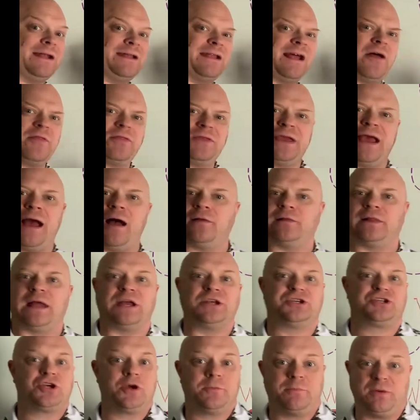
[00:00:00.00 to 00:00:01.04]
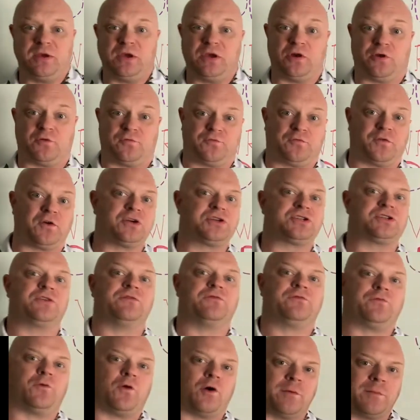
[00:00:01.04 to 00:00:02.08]
Now, the outline should be your first
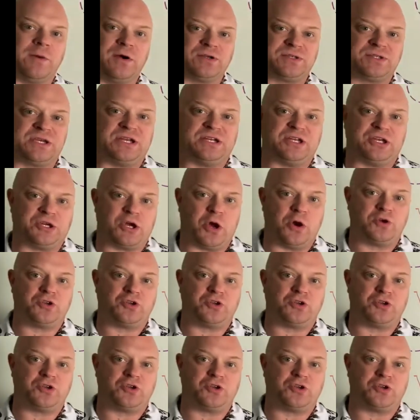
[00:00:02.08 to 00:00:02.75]
and foremost thing to go